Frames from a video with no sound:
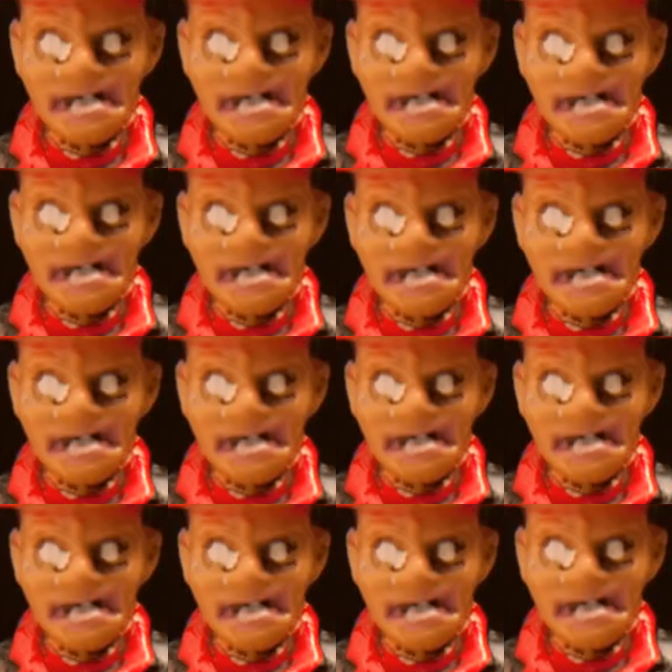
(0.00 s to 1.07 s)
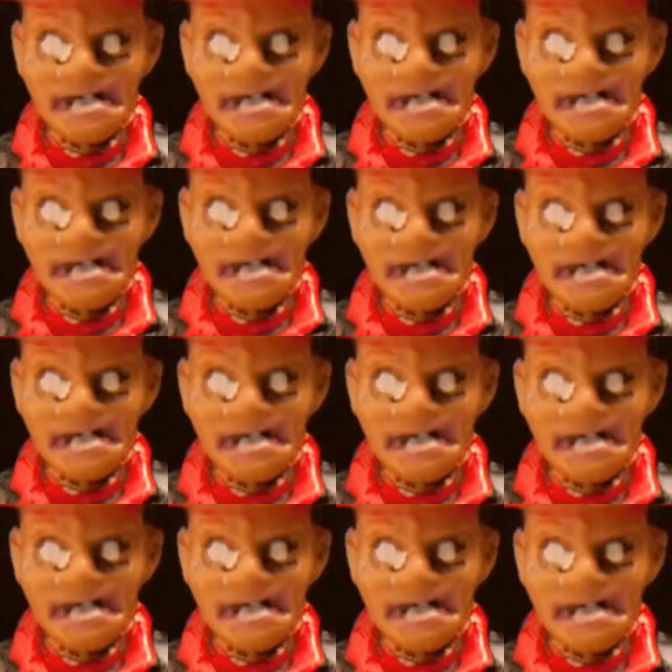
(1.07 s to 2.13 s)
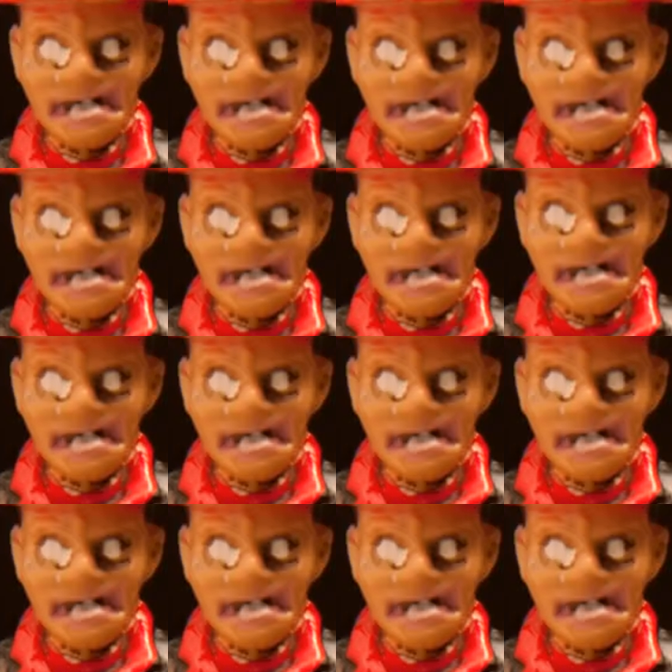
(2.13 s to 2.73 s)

(no one is talking)